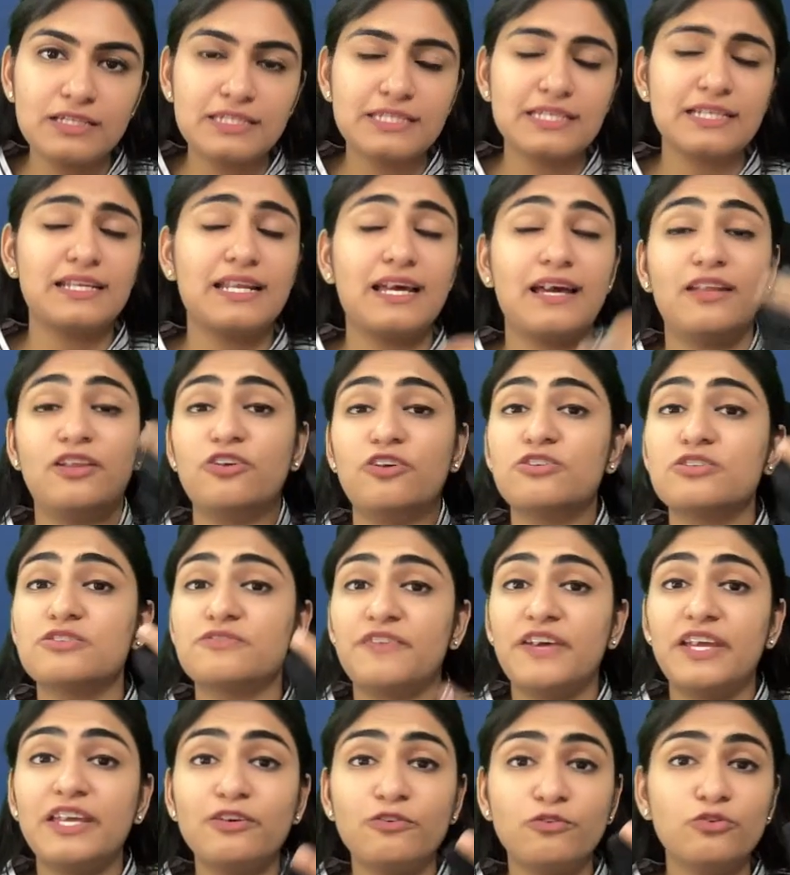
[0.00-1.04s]
scenarios
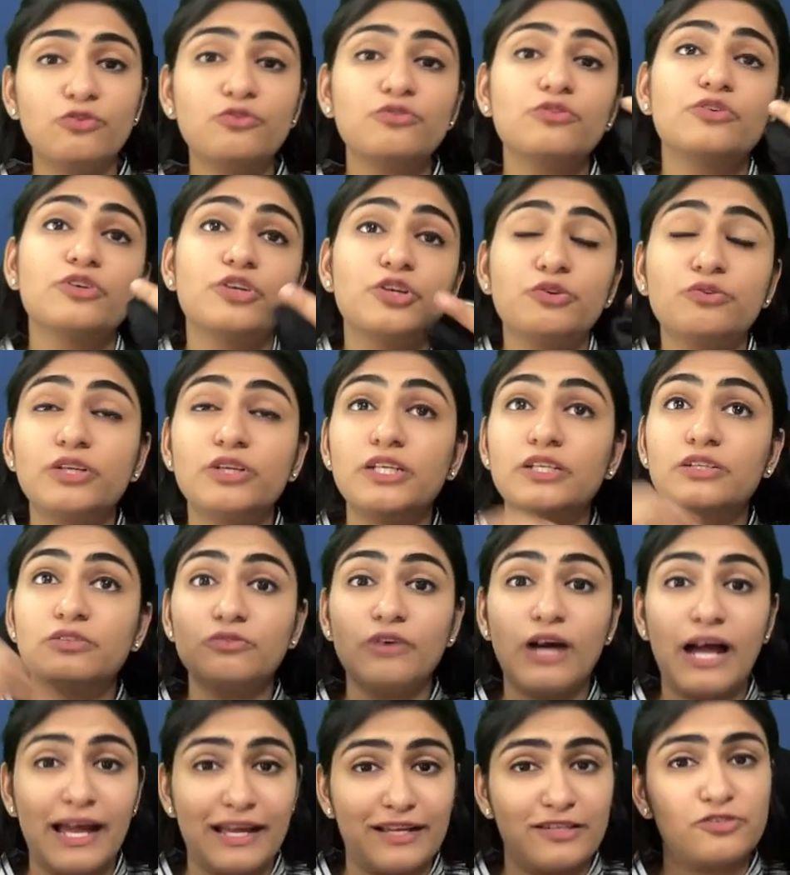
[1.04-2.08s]
where you need to
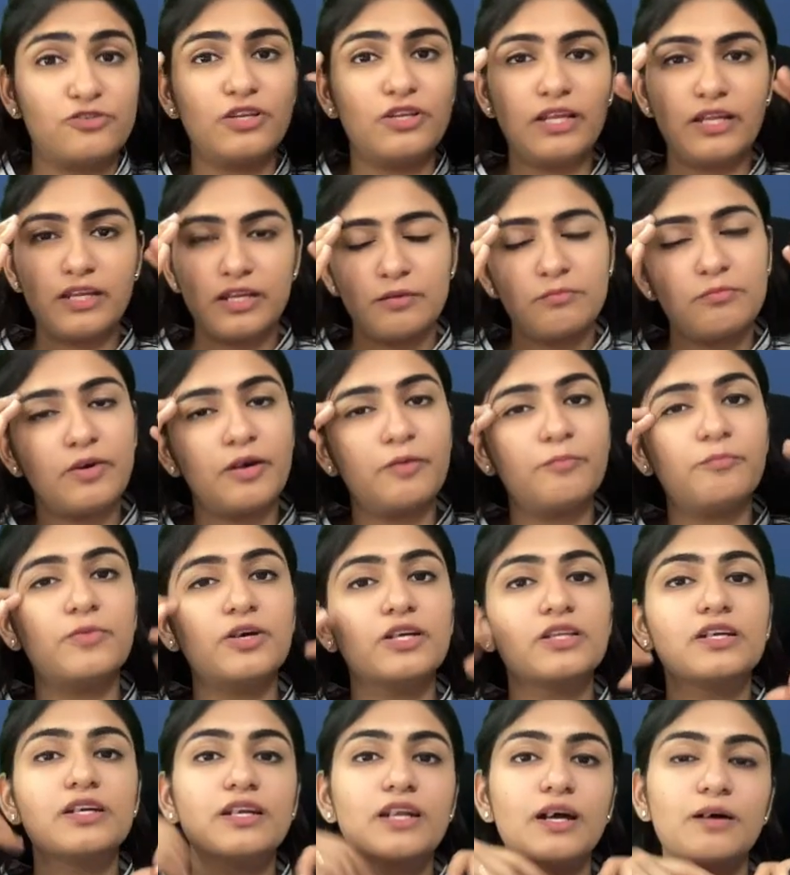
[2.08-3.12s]
actually remember
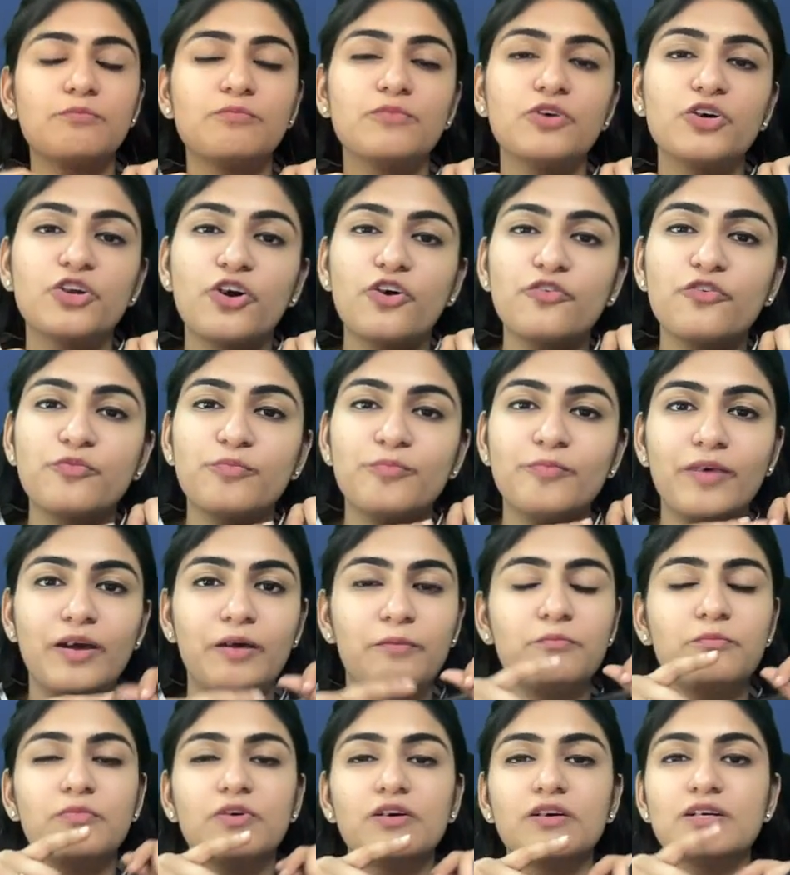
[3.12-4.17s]
the number of
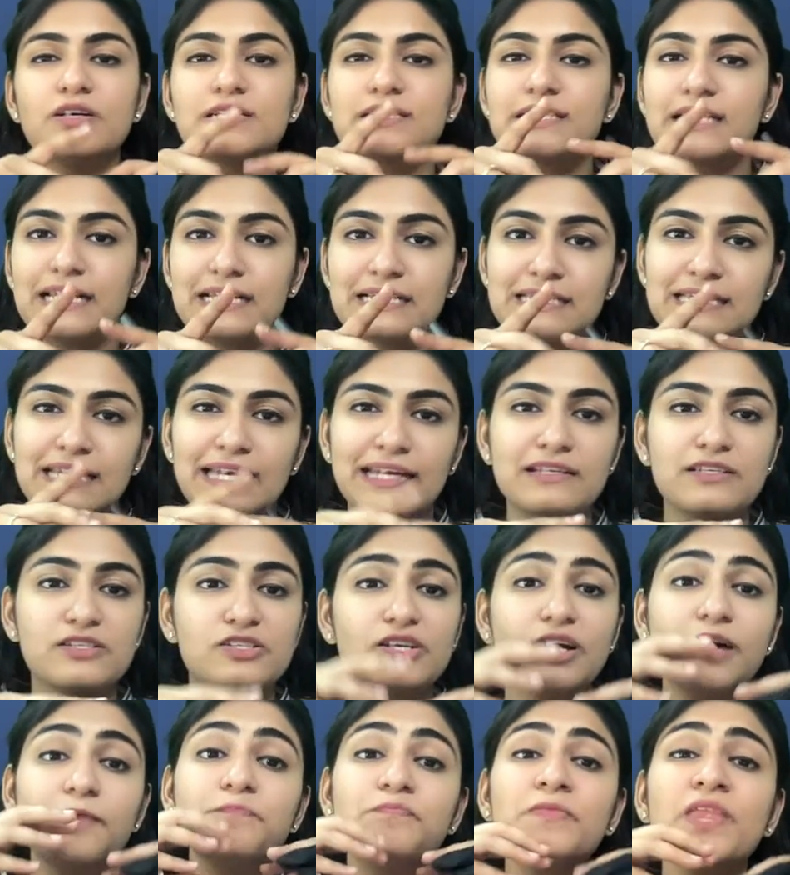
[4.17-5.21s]
members,
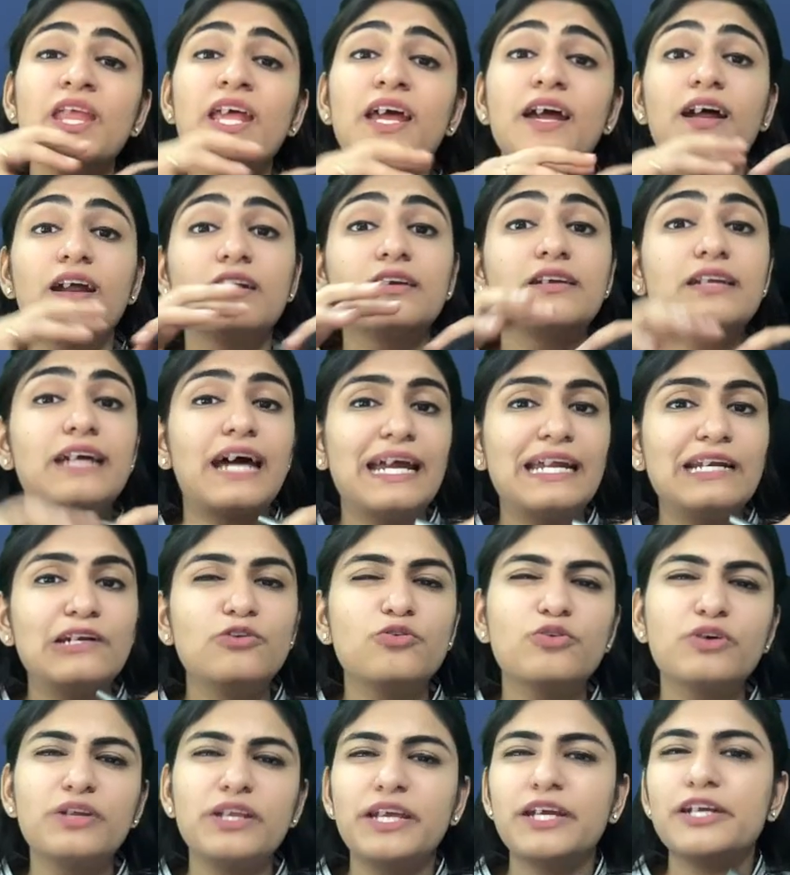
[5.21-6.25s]
etc., try
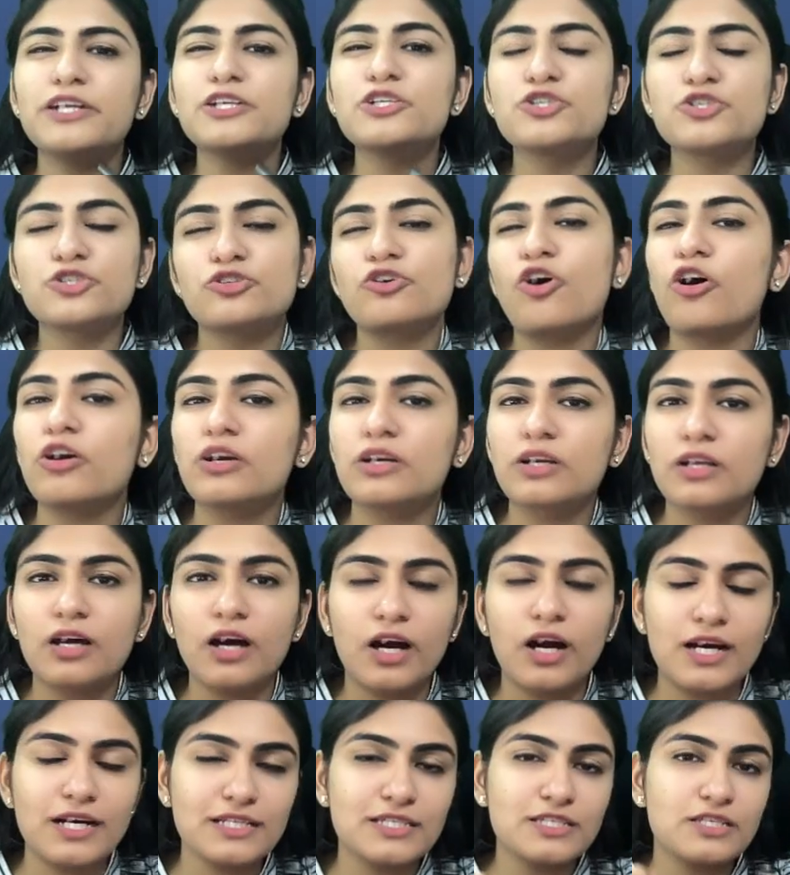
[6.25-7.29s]
to create
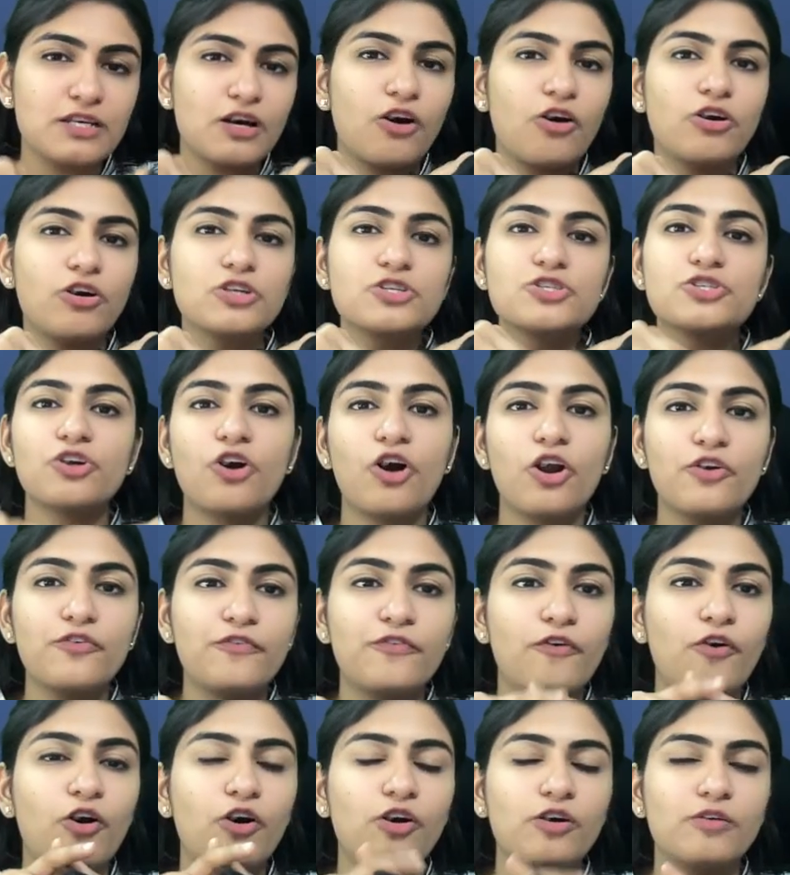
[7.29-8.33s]
shortcuts or short
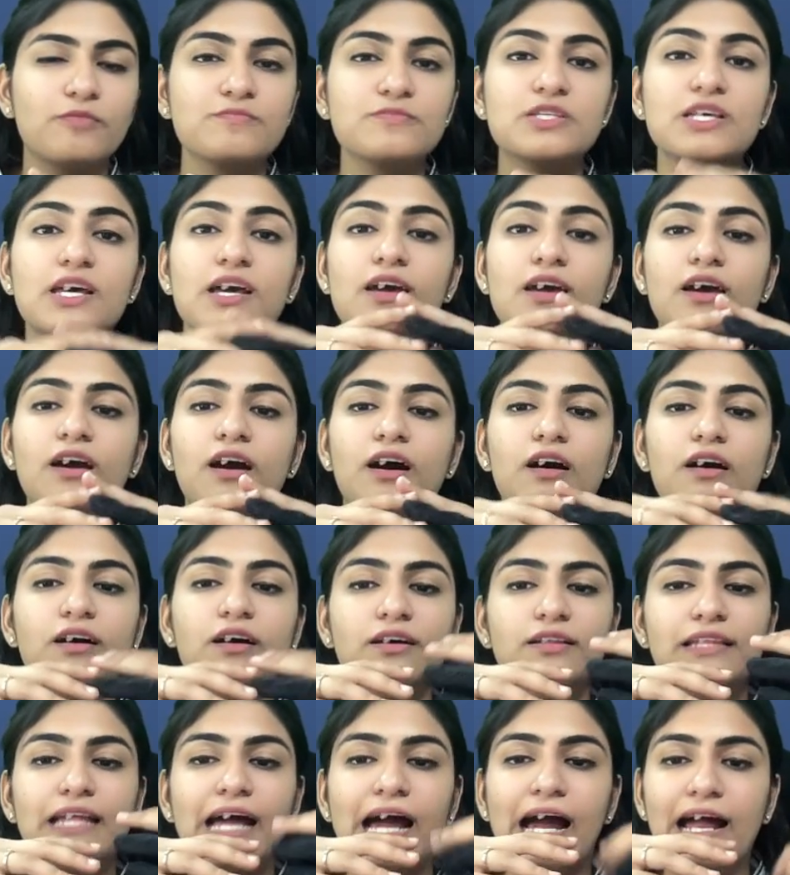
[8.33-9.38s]
forms
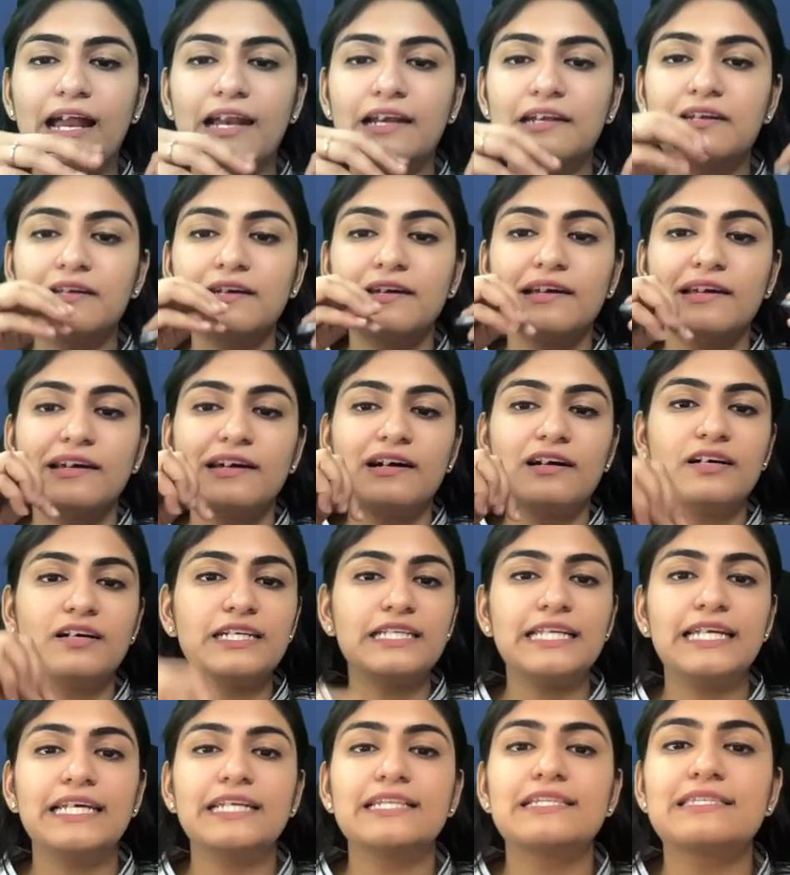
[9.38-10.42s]
that
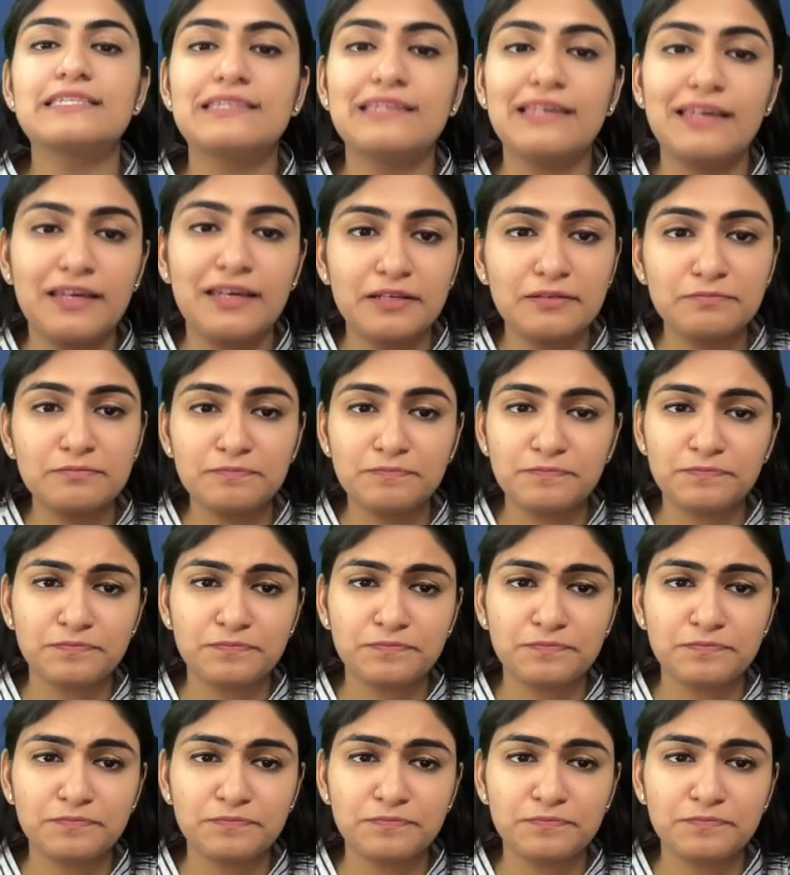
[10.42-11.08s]
let's say,